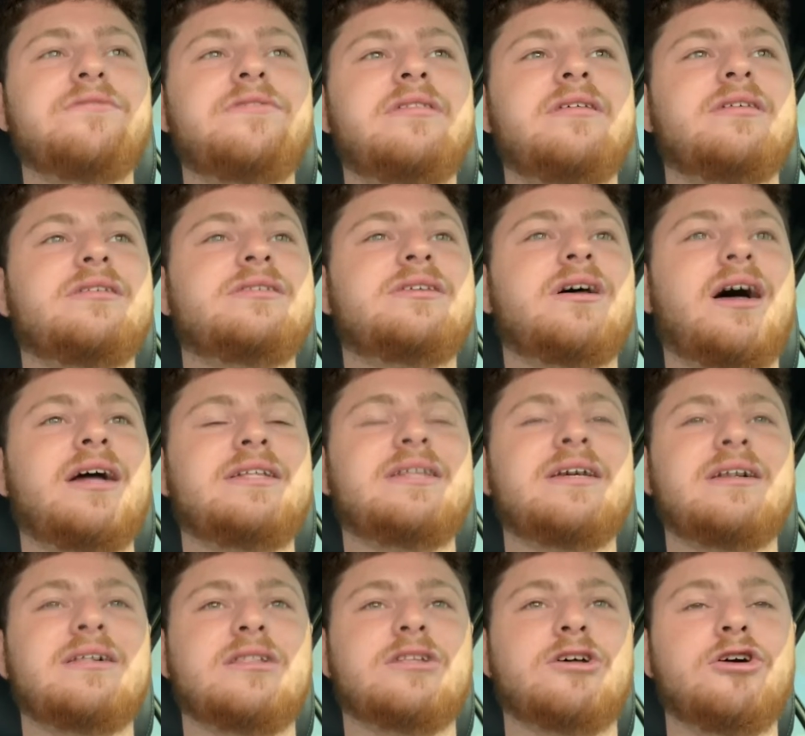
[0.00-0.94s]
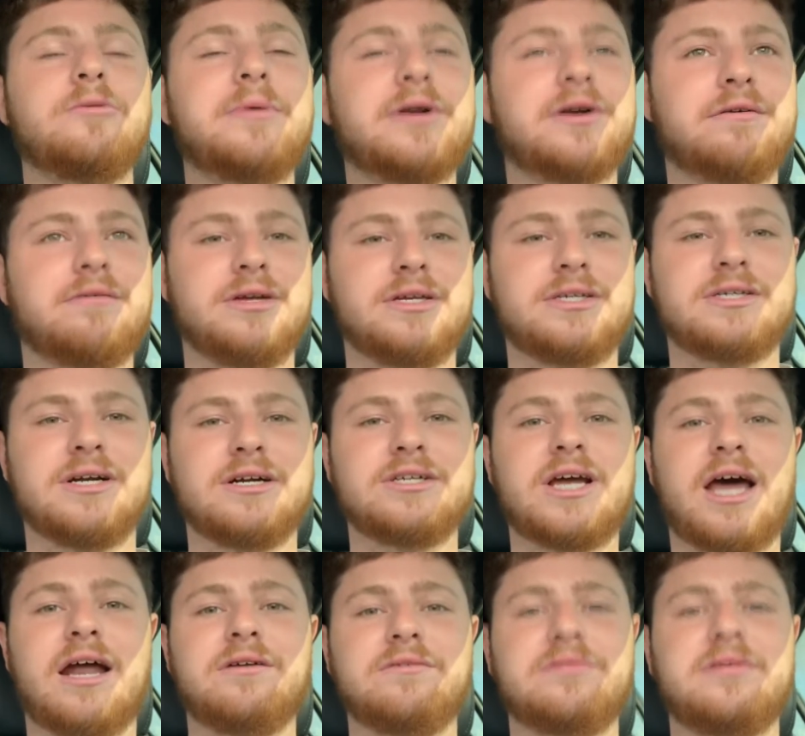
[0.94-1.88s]
so I did a little bit of research.
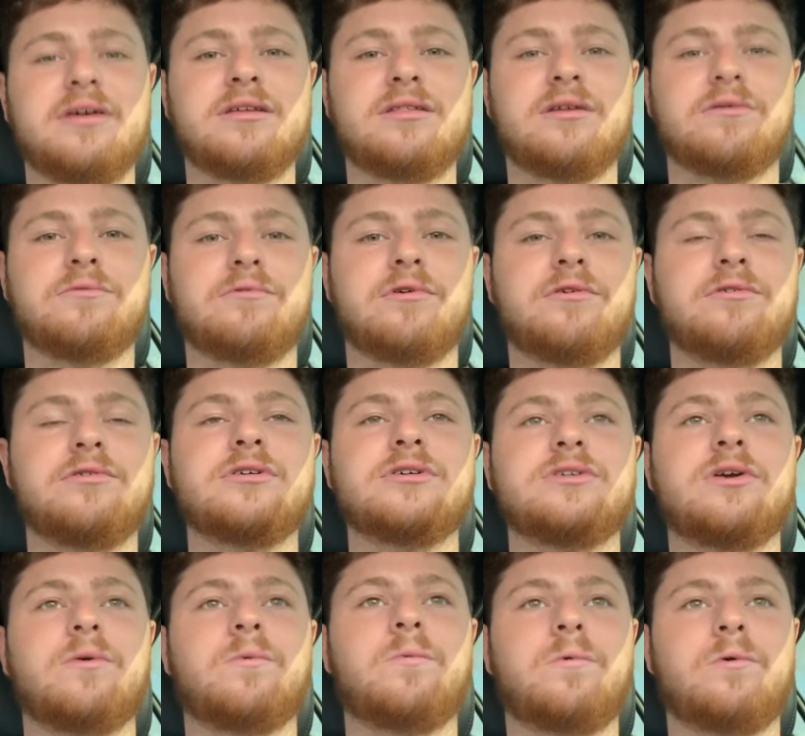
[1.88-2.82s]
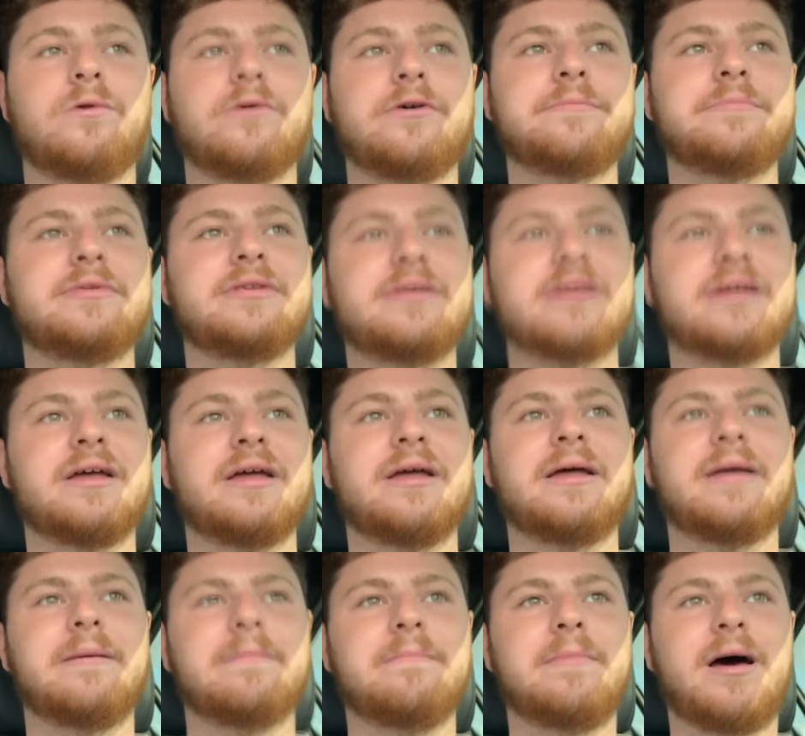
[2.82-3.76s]
I don't think the rotors are warped.
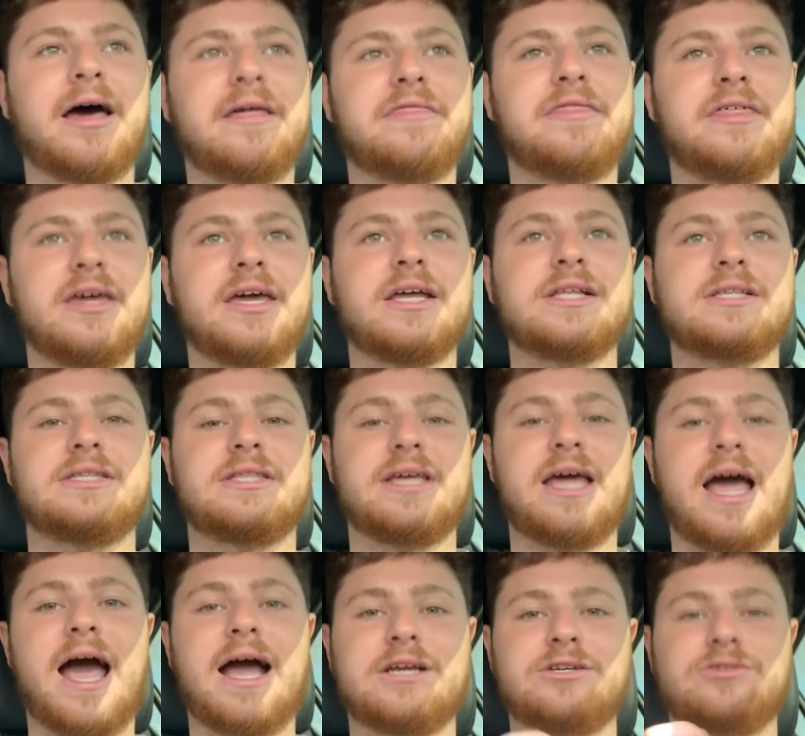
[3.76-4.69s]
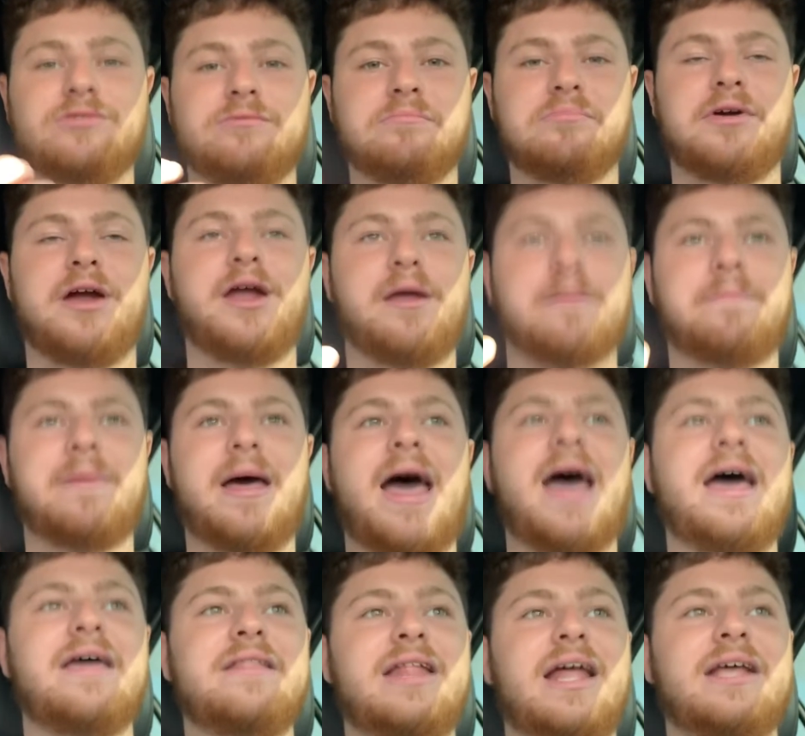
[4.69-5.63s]
I think it's the actual brake
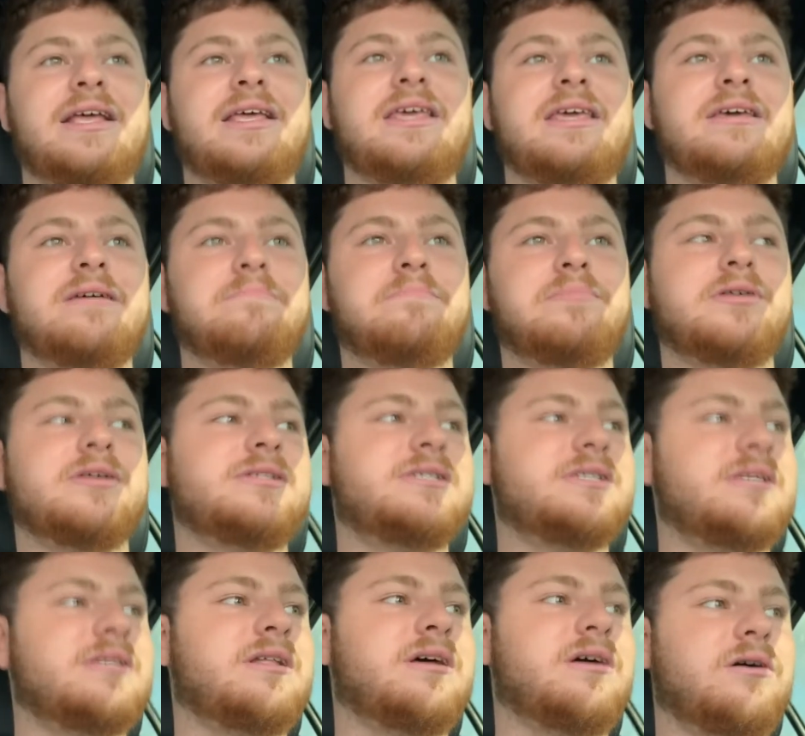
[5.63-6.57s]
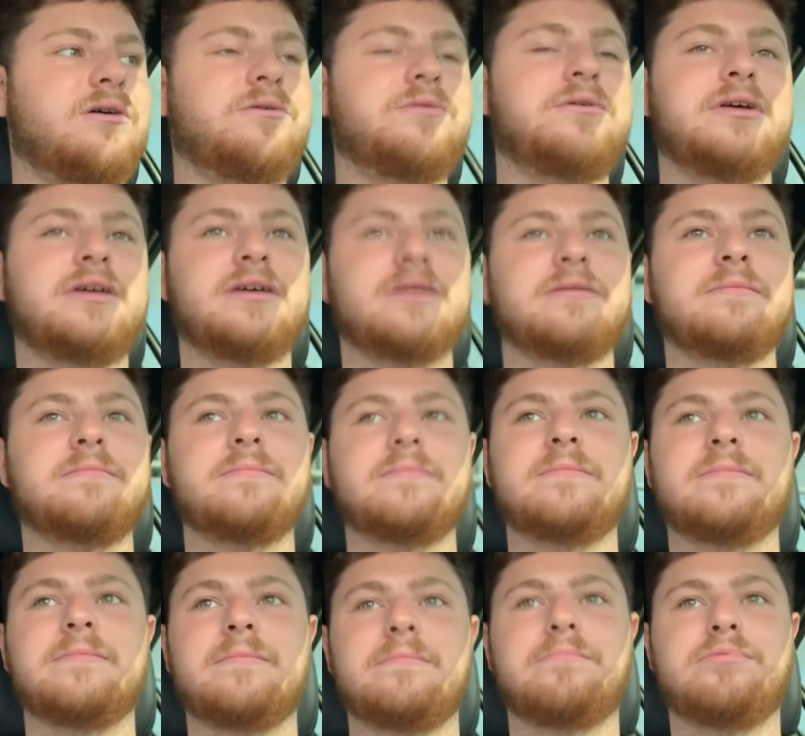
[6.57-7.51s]
pad that Kia puts in the
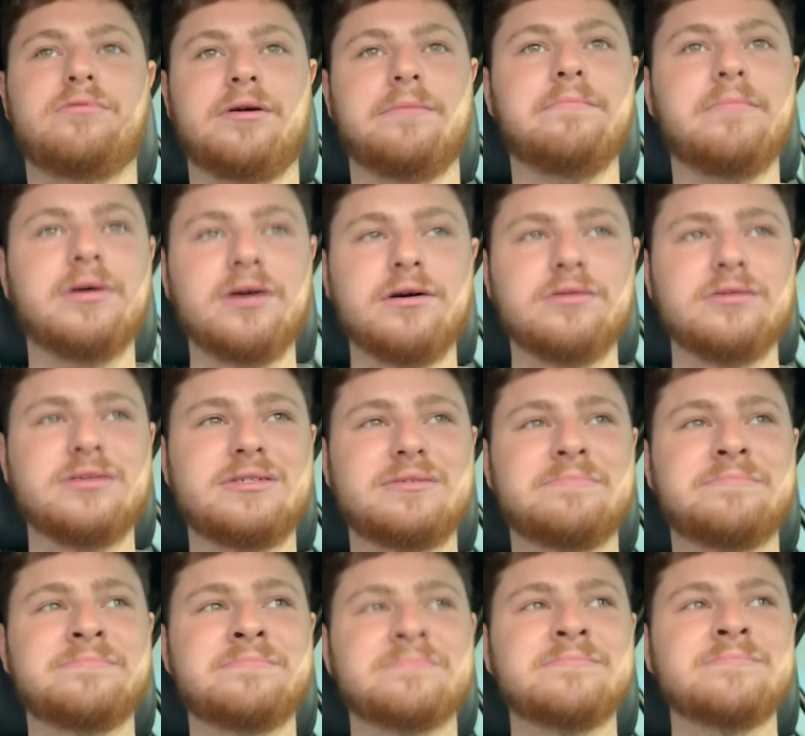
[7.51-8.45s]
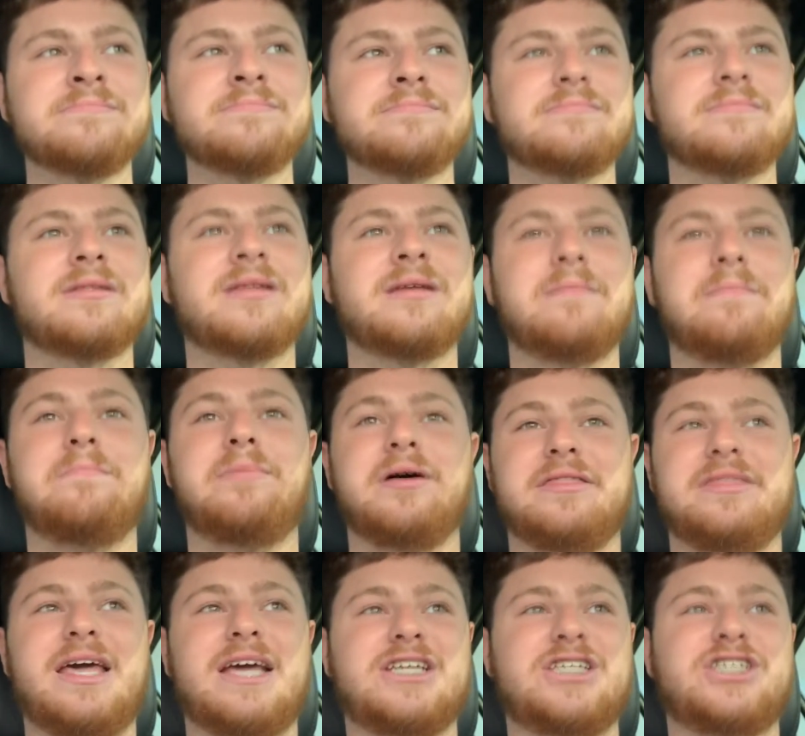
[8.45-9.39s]
OEM Brembos,
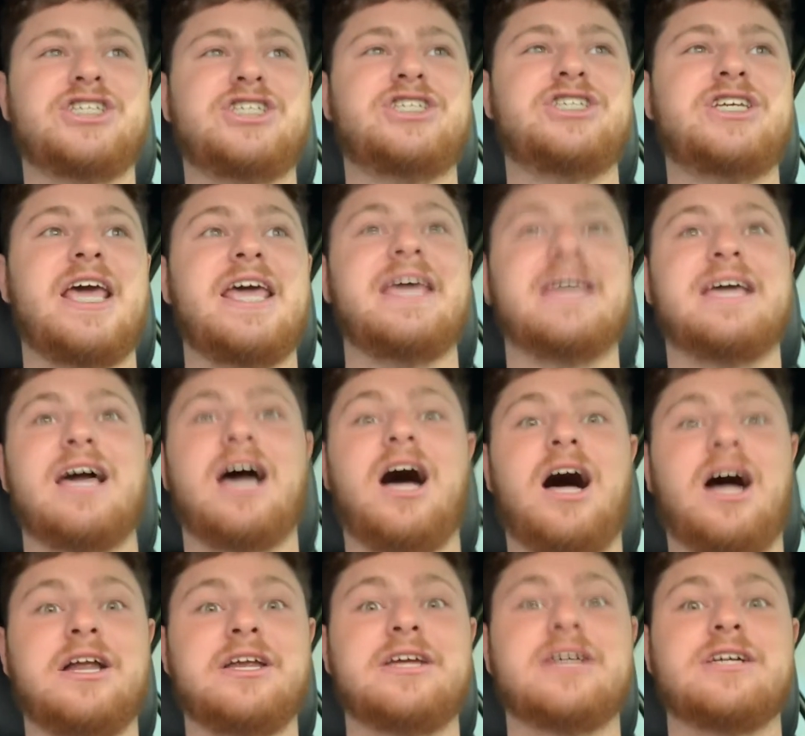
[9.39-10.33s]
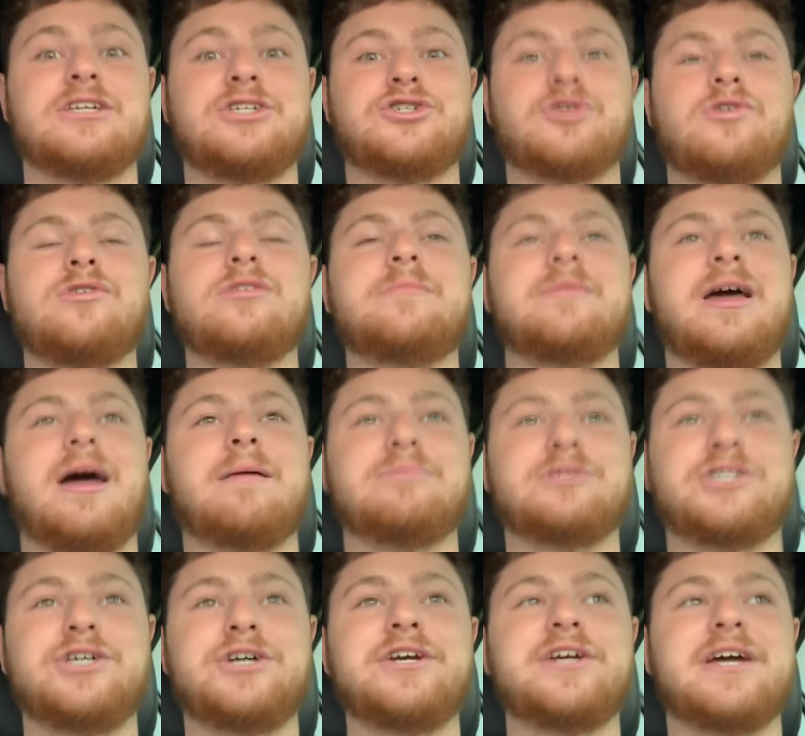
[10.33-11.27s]
but they shake uncontrollably. I'm
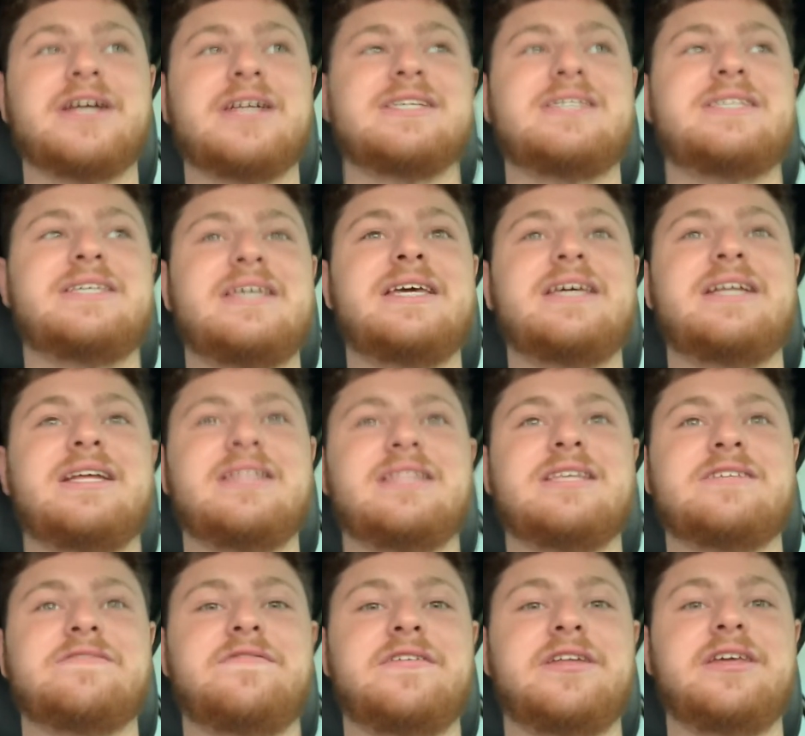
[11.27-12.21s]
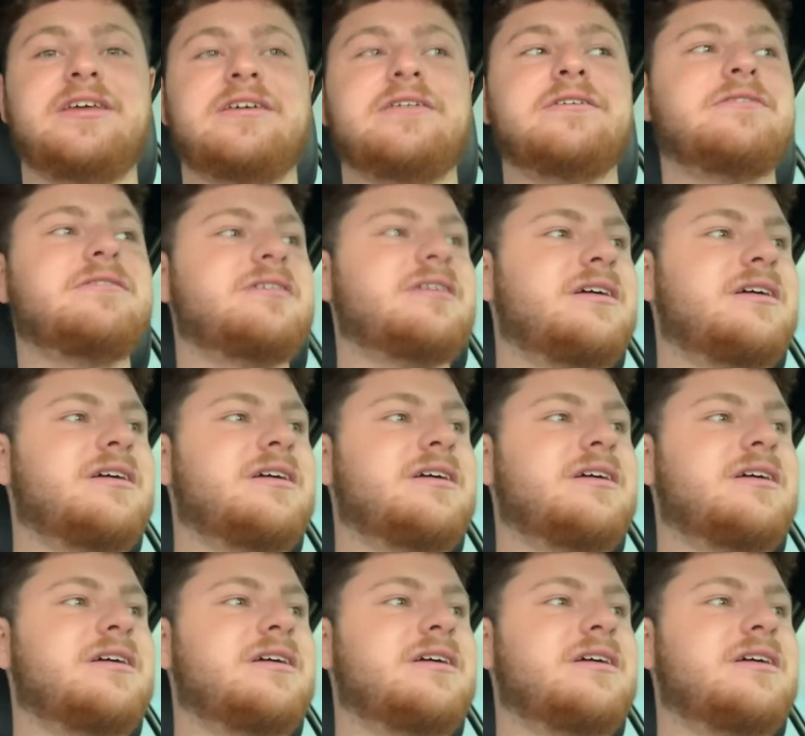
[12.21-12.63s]
sure you're gonna see it in this video,